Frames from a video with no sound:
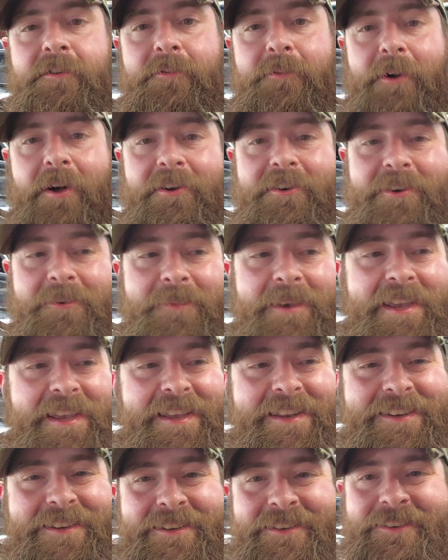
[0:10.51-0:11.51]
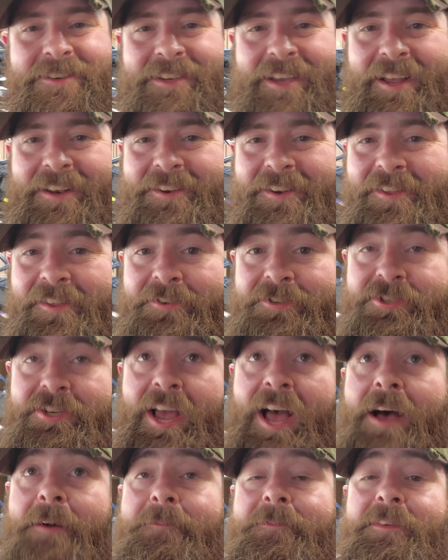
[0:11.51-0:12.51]
Welcome in. Got another
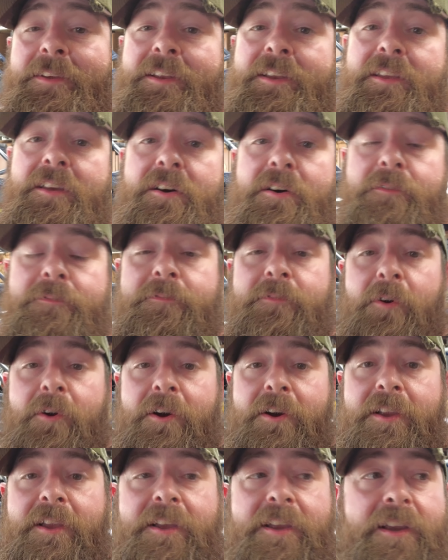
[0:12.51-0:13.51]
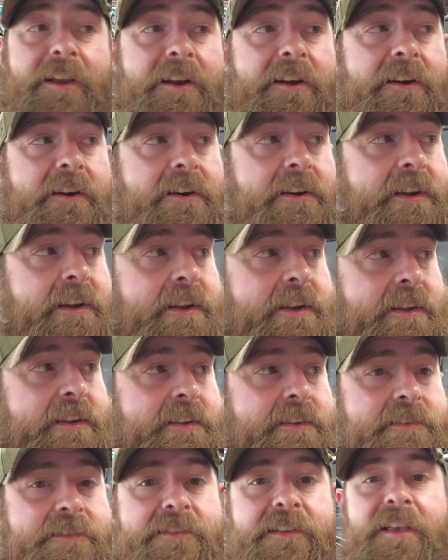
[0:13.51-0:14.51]
shop video for you here. It
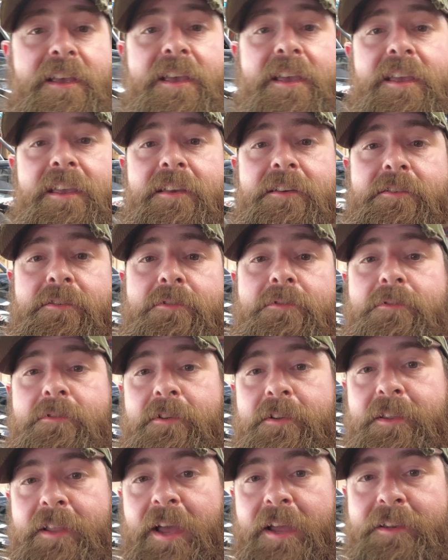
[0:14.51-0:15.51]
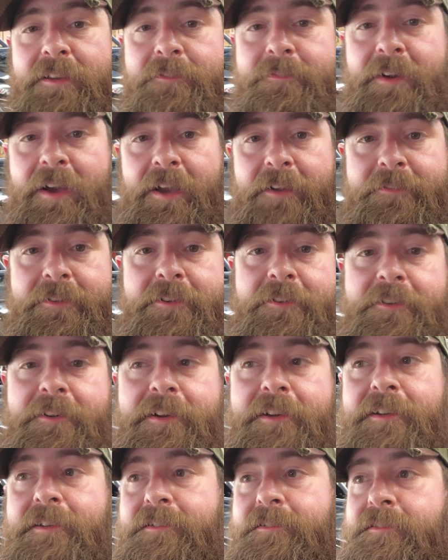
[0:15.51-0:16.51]
is a cool 95
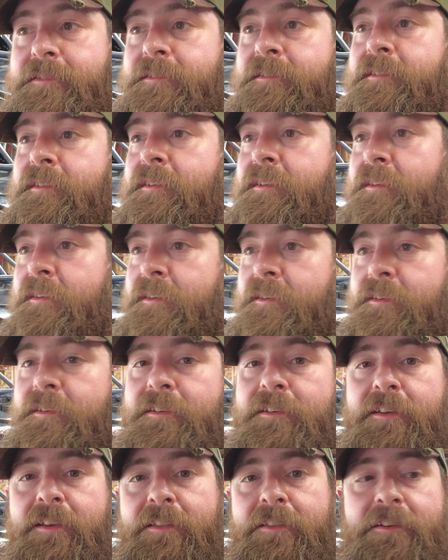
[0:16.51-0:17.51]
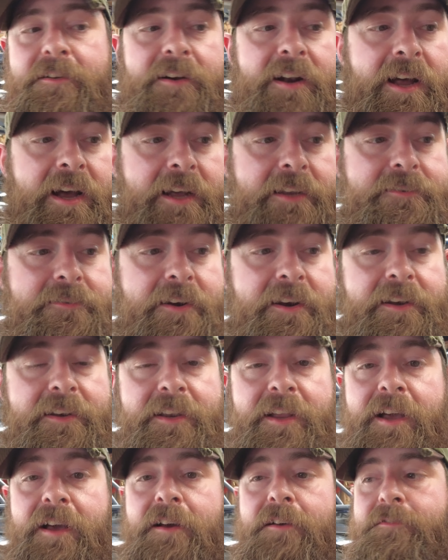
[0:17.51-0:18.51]
degrees in the garage right
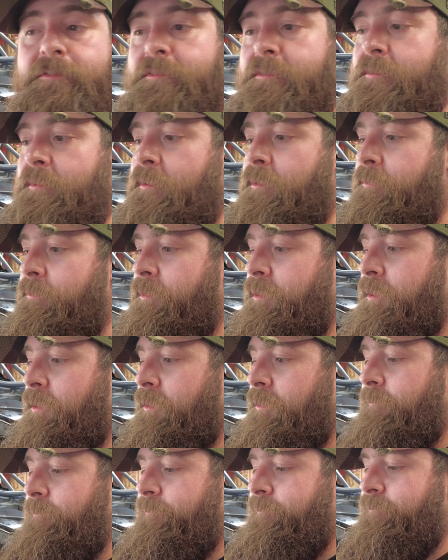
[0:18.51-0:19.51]
now, so um,